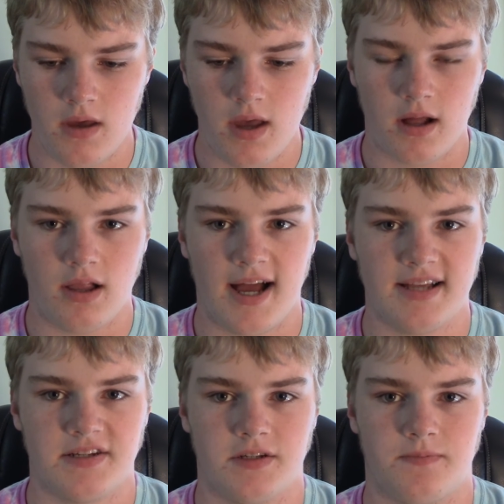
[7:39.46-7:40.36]

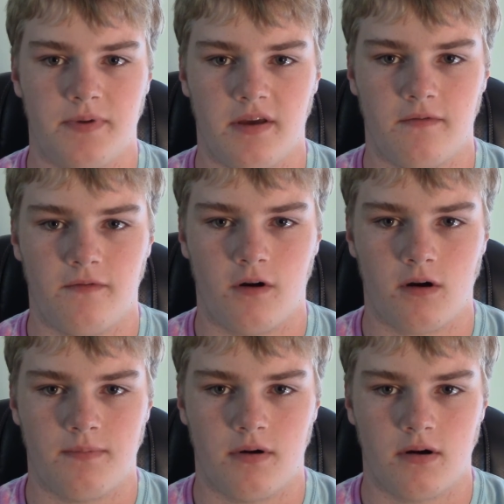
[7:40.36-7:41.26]
classes being
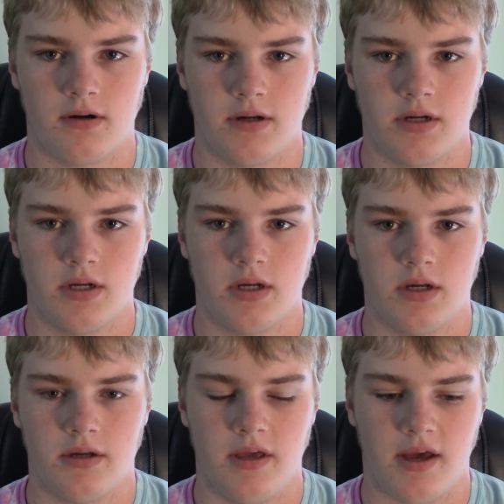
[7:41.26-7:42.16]
far apart.
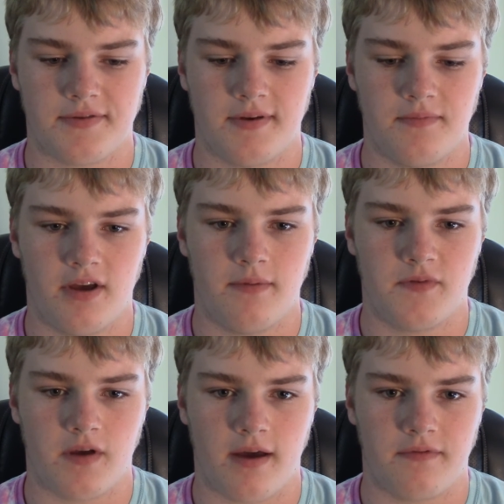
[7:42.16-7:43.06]
Yeah,
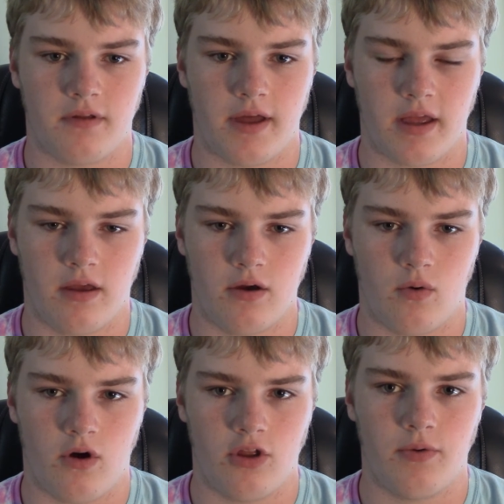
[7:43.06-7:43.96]
sometimes I have to go
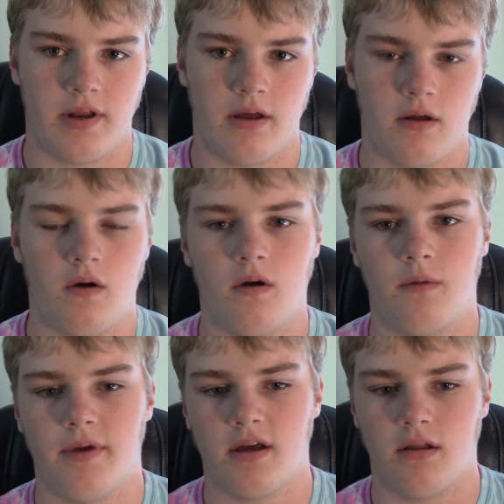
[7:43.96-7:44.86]
all the way down a
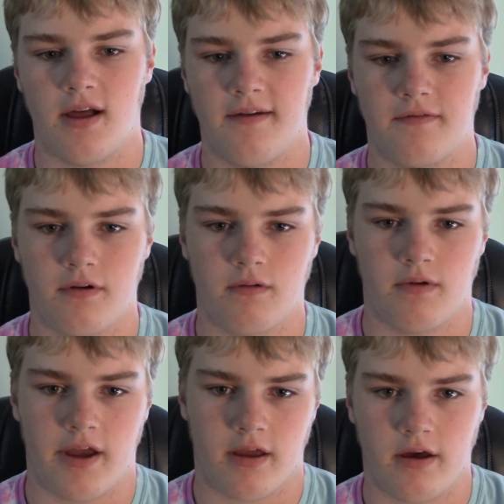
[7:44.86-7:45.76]
hall, make a left or a
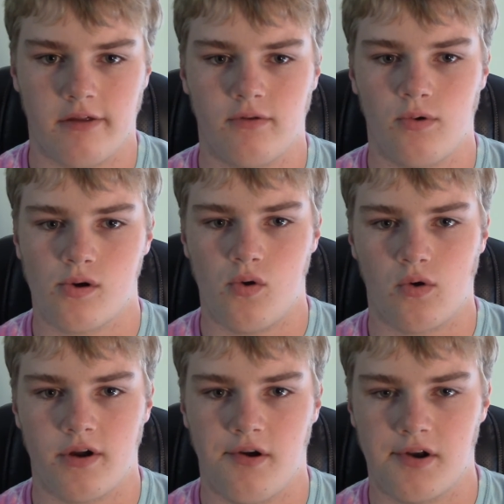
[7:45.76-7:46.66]
right, cut through a
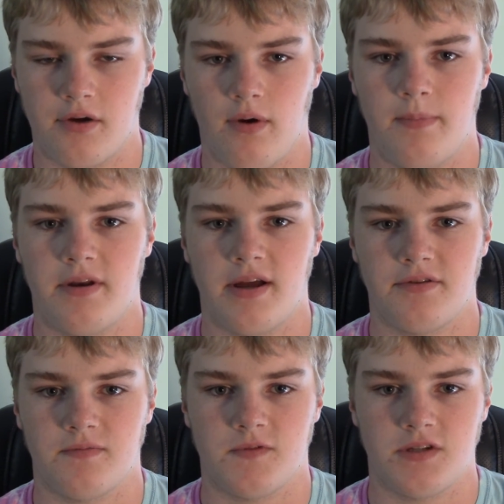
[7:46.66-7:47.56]
courtyard, go up and down
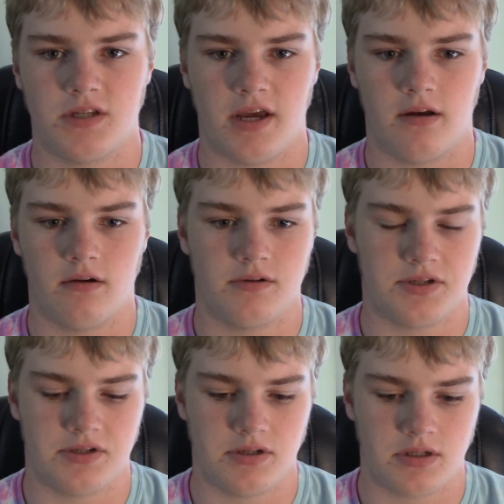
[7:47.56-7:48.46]
some
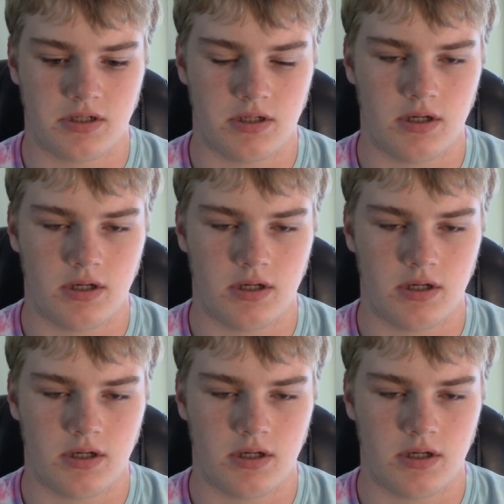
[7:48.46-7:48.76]
stairs.